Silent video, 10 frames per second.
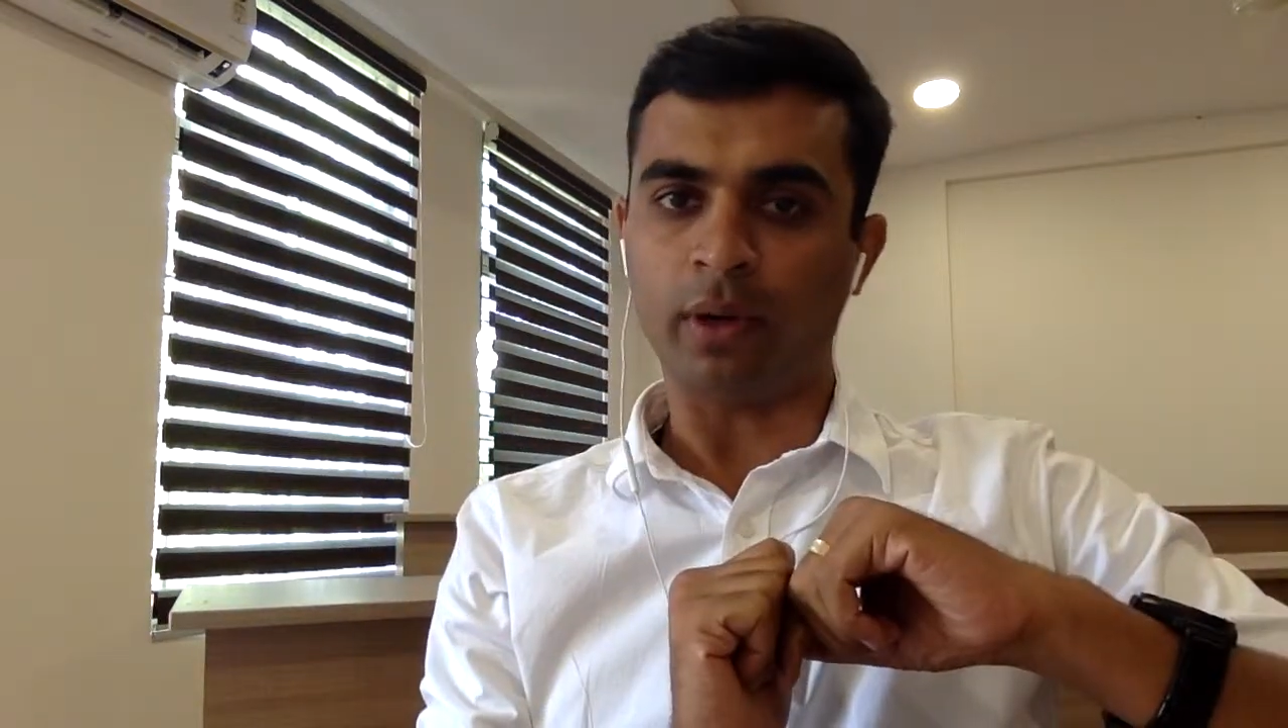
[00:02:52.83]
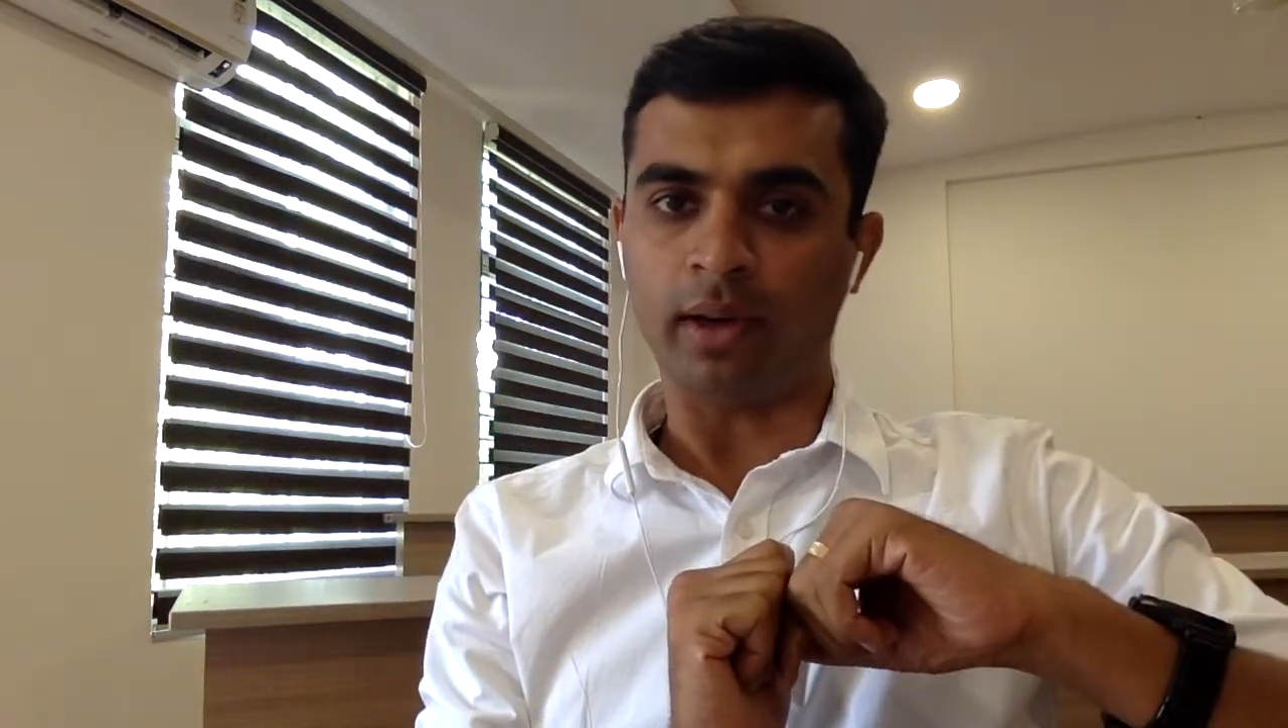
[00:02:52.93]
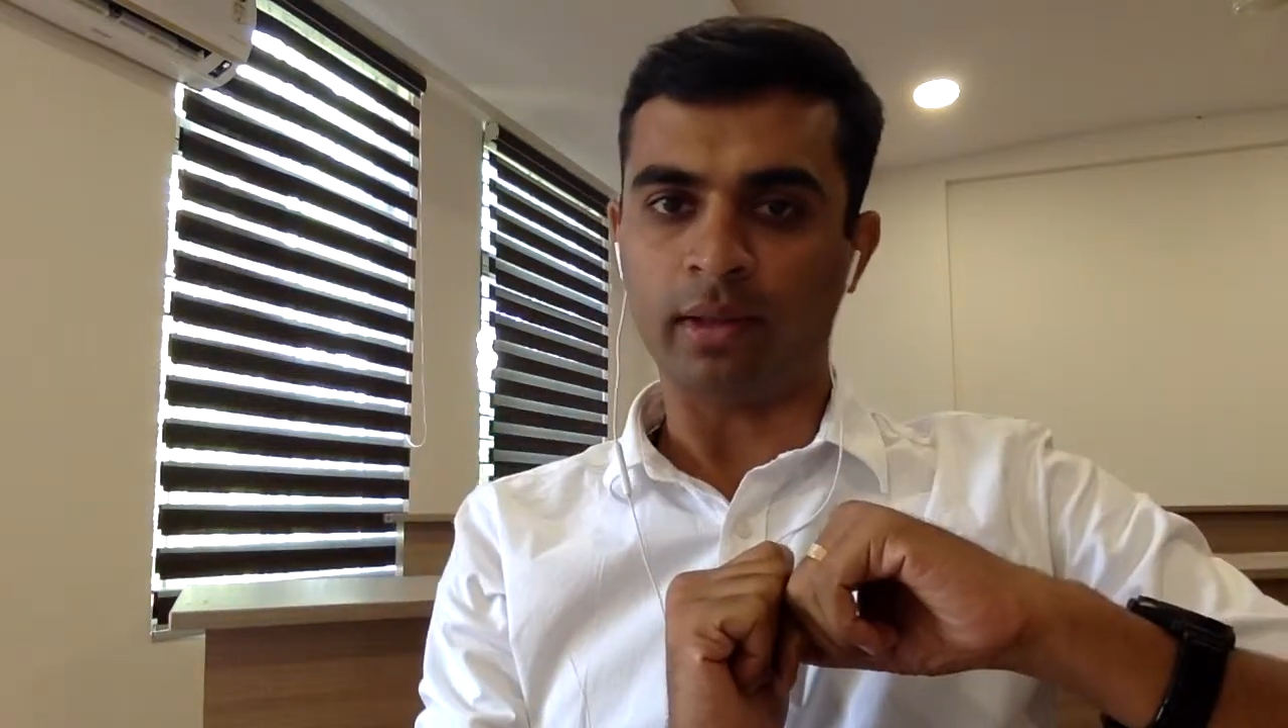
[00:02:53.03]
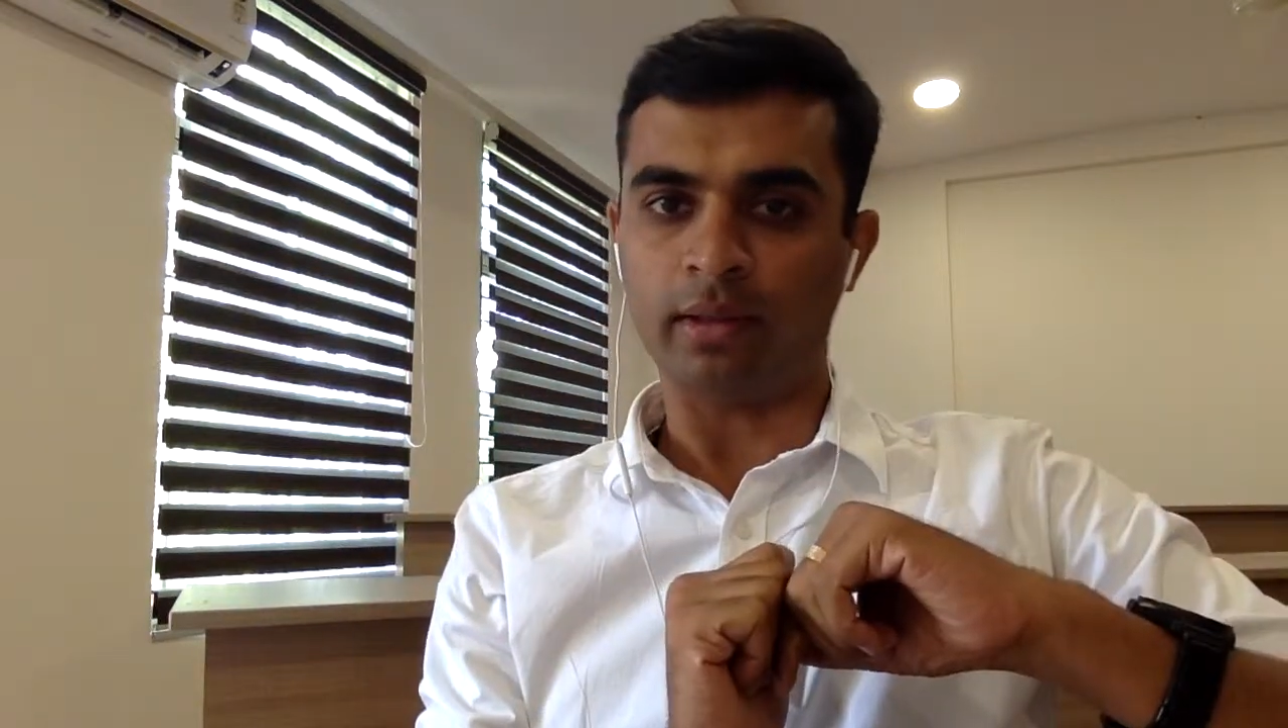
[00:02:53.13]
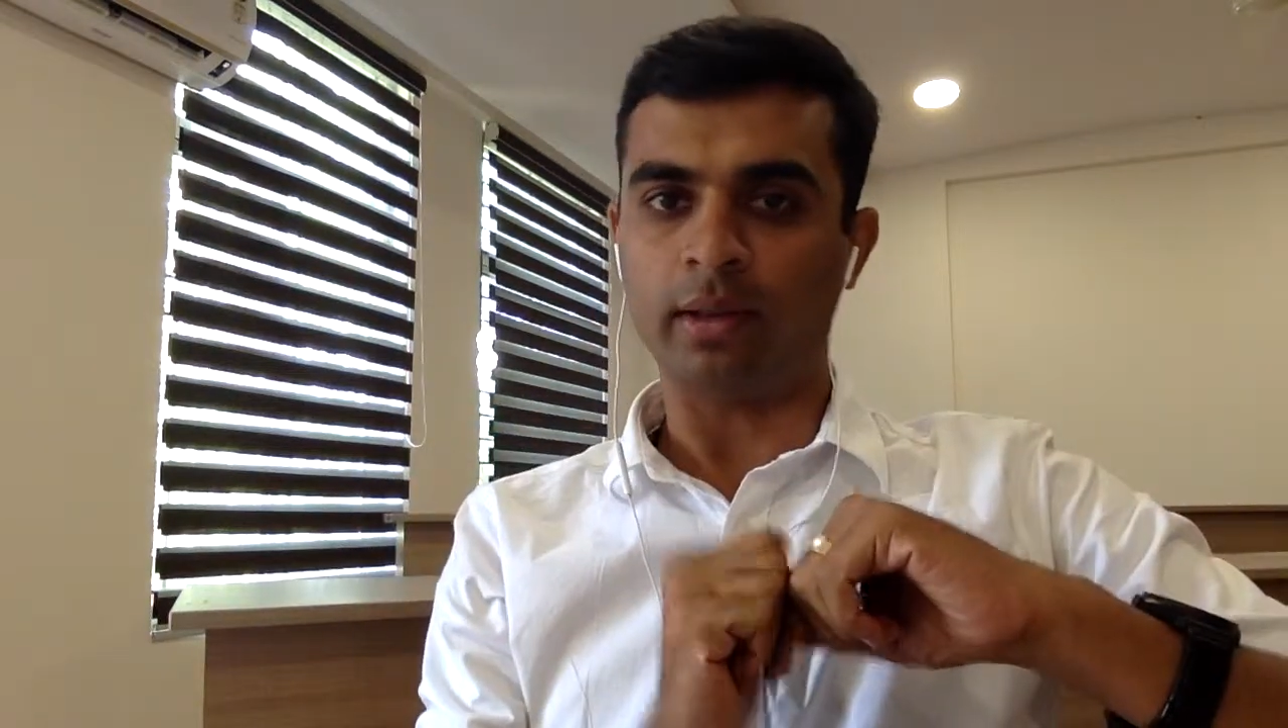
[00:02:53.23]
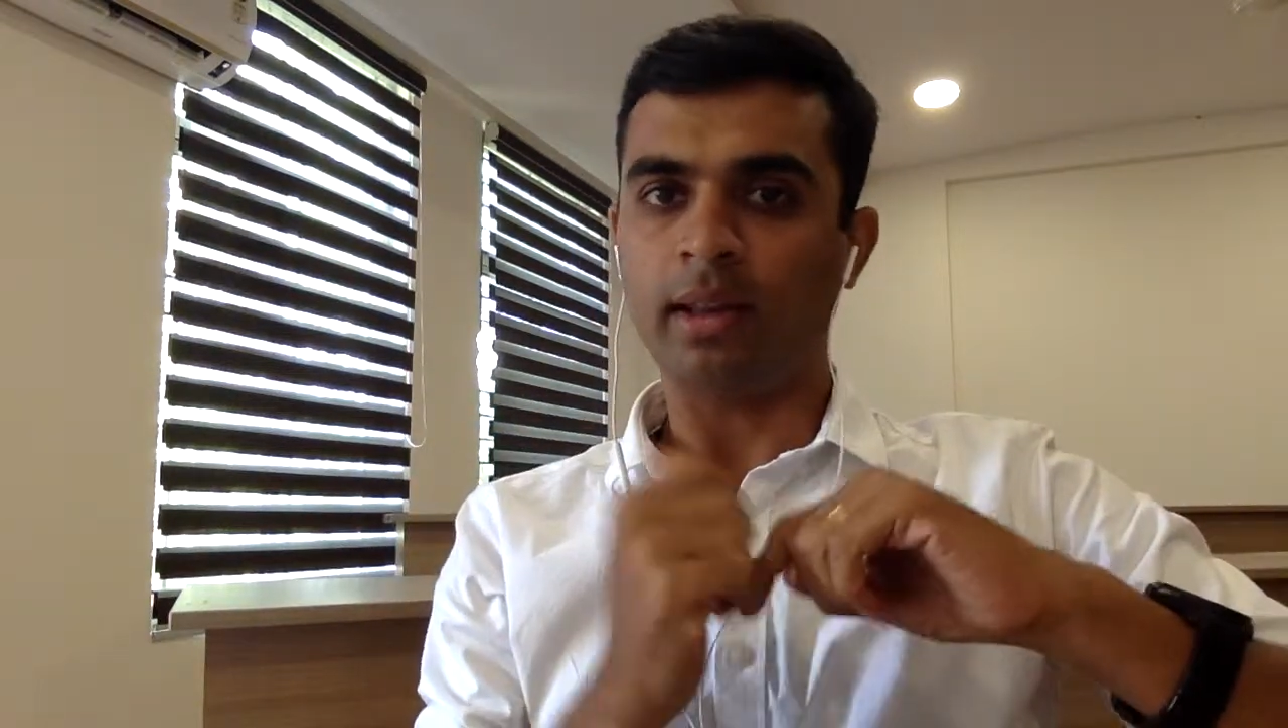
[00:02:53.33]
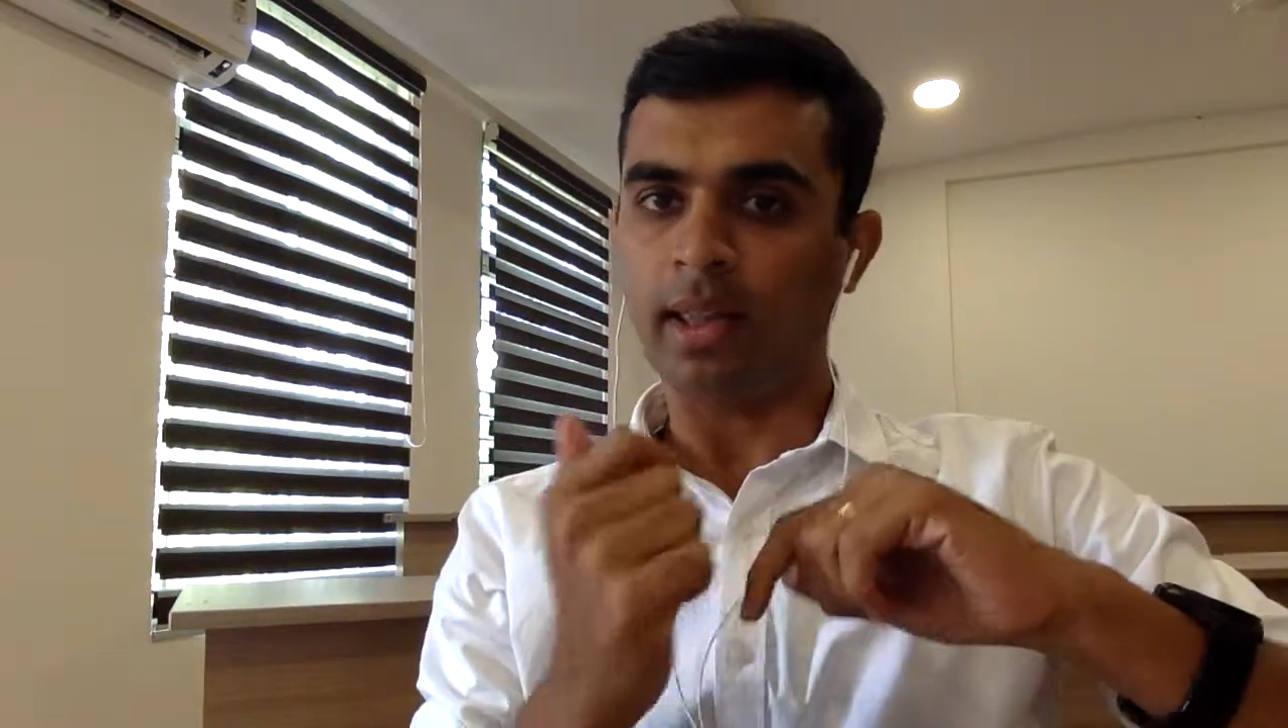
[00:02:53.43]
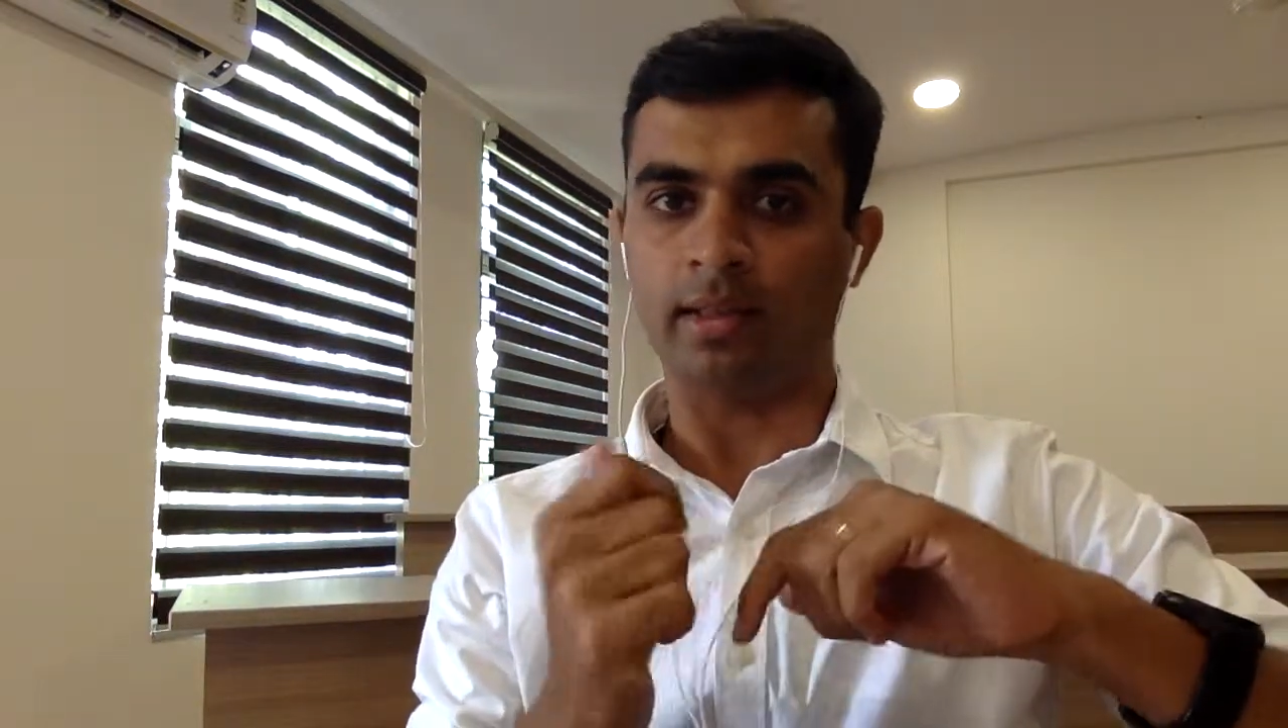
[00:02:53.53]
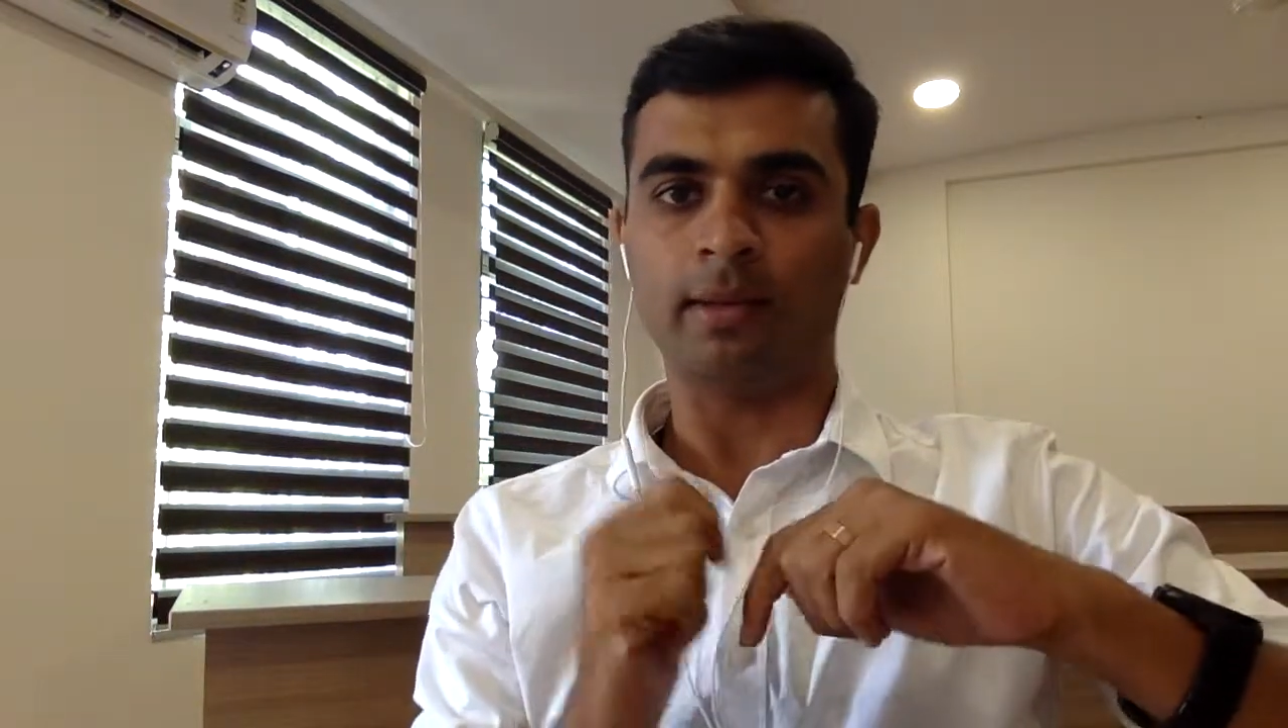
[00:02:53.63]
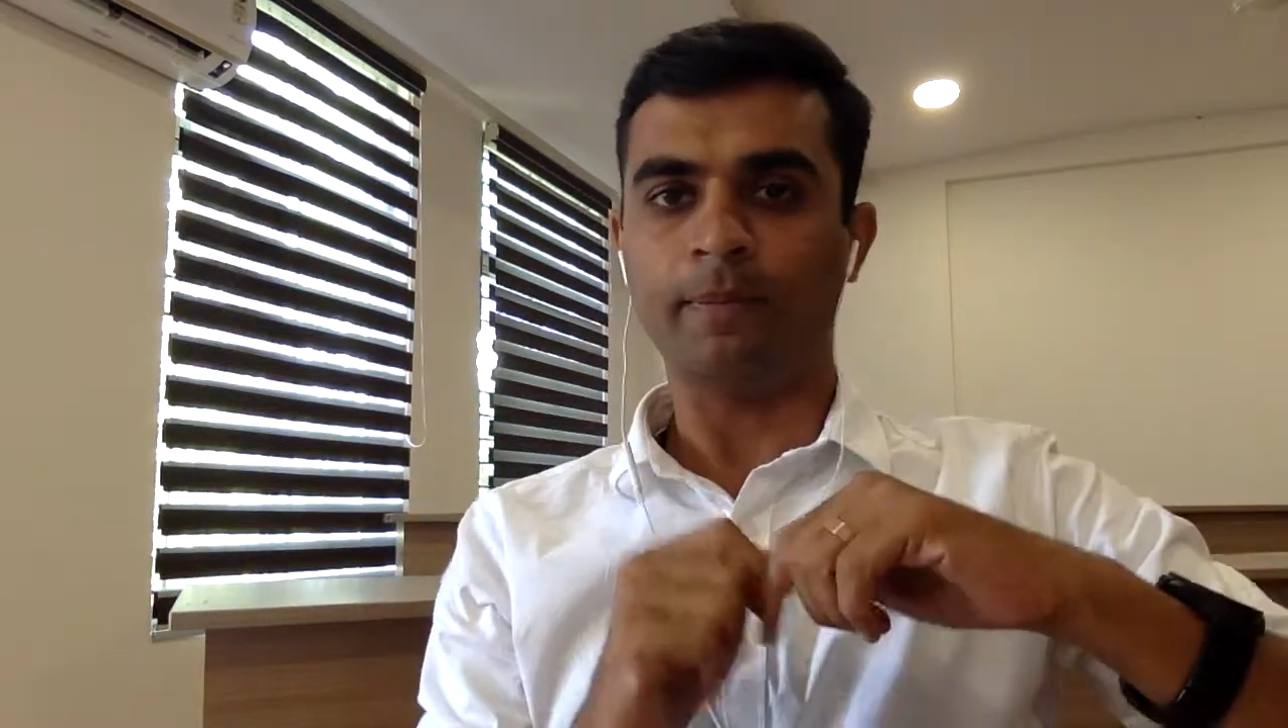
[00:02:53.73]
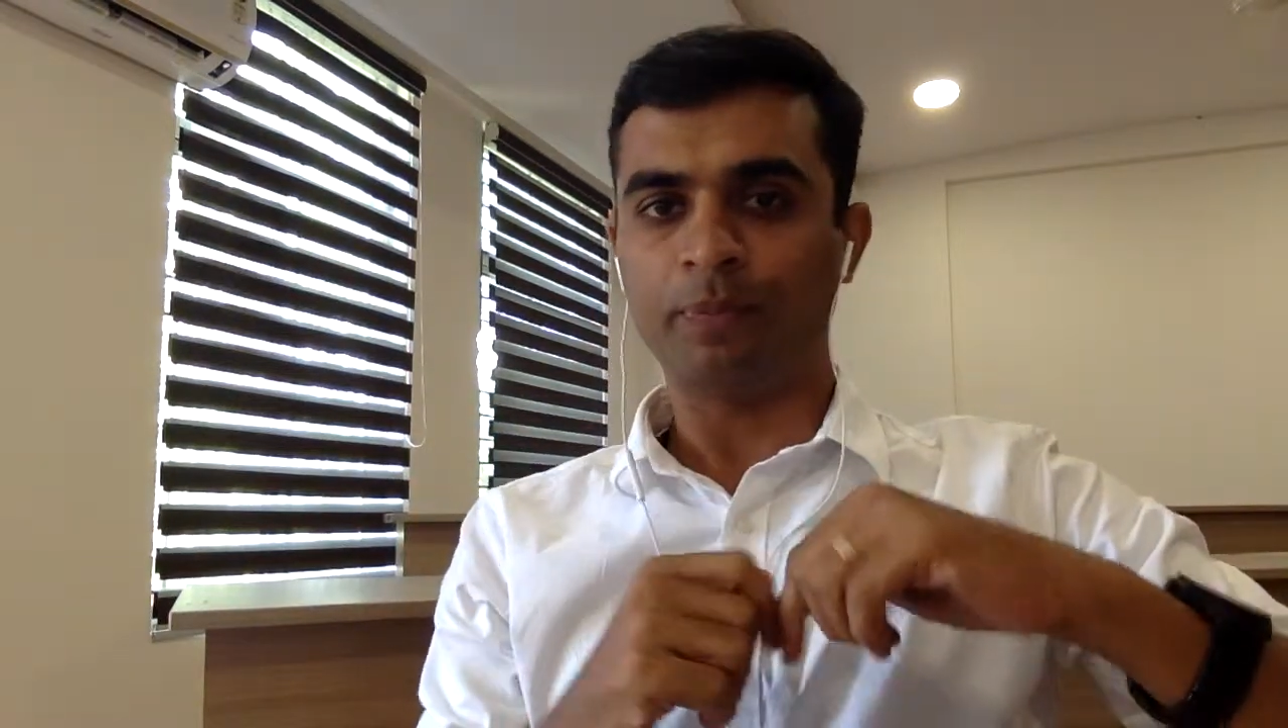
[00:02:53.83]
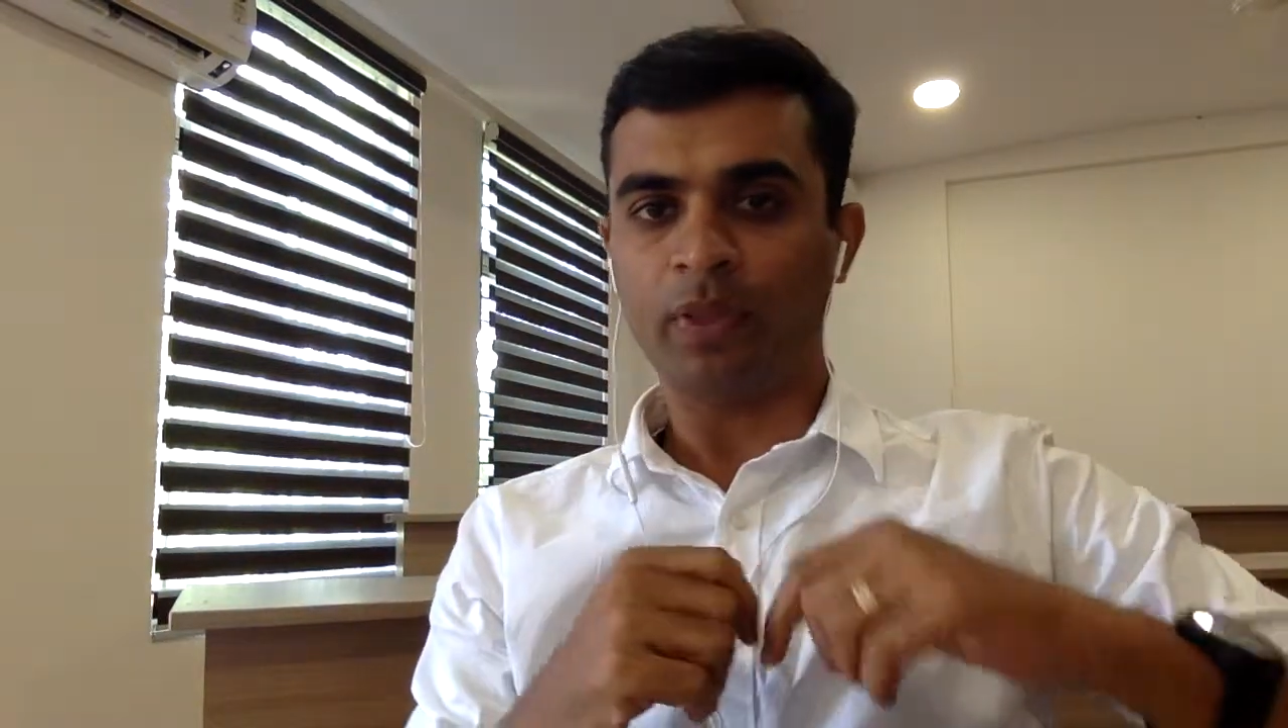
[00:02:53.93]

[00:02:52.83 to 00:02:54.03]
understand. Yes.